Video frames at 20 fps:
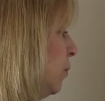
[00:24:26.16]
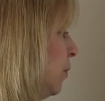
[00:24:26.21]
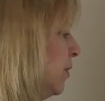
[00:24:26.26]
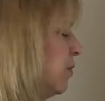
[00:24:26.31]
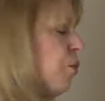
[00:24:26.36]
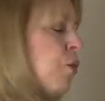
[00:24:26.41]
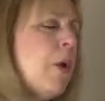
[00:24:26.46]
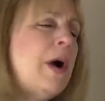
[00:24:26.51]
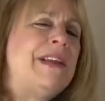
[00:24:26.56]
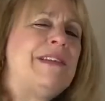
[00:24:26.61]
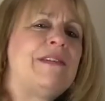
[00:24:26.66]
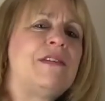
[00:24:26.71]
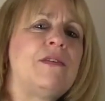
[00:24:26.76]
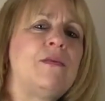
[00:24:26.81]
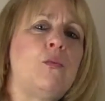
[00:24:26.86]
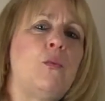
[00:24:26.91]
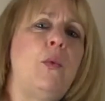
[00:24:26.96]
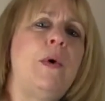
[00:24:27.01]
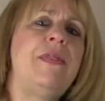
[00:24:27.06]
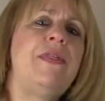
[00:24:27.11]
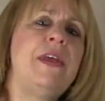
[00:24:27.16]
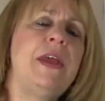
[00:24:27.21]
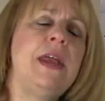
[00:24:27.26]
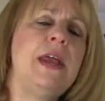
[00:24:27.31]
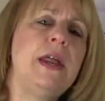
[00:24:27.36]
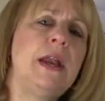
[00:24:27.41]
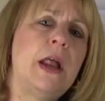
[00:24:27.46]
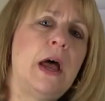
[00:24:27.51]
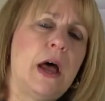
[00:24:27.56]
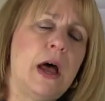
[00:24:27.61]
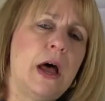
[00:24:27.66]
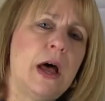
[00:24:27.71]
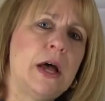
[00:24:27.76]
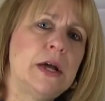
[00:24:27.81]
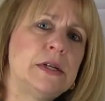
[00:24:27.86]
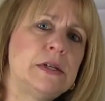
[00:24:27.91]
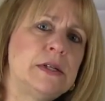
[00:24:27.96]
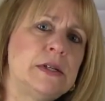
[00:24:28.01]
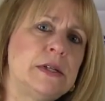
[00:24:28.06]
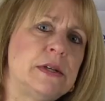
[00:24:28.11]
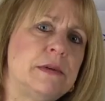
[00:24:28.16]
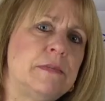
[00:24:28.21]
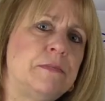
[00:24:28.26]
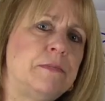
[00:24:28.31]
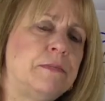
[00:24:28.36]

with what's within us.